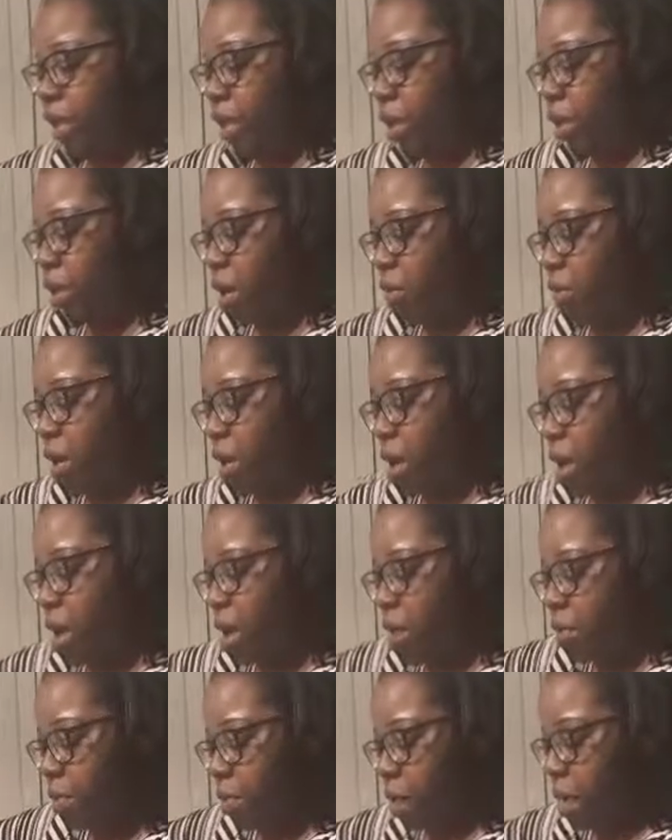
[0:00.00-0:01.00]
so it will
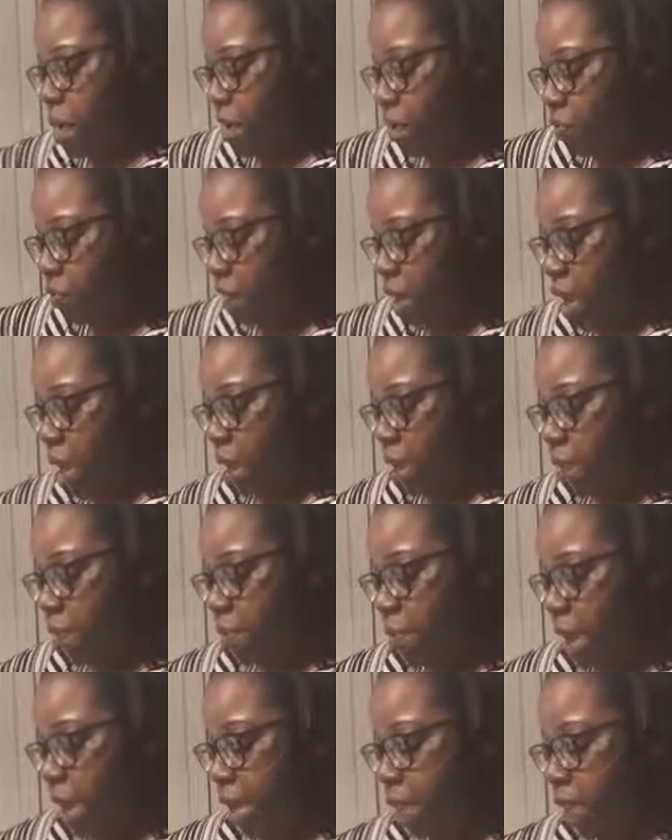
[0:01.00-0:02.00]
help thin out the
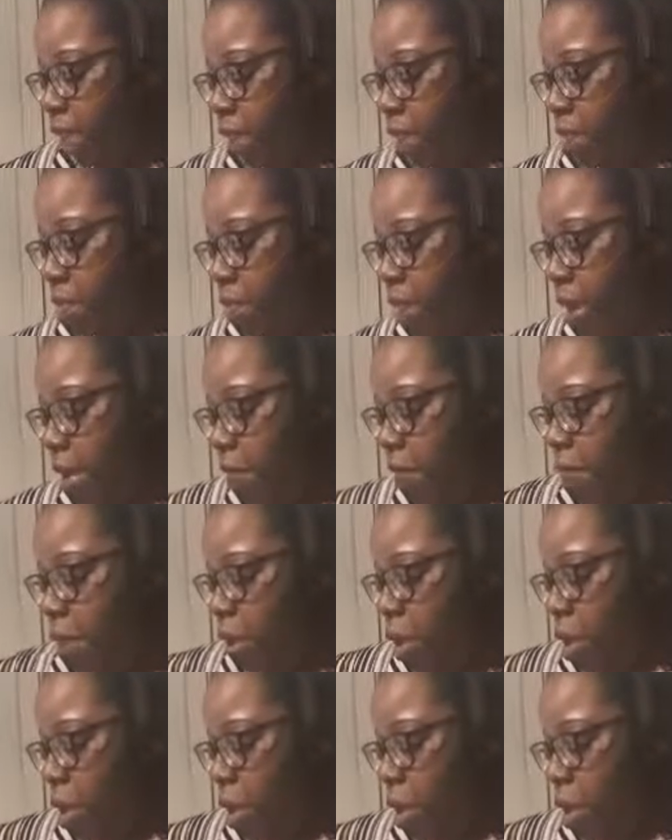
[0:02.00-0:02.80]
paste a little bit.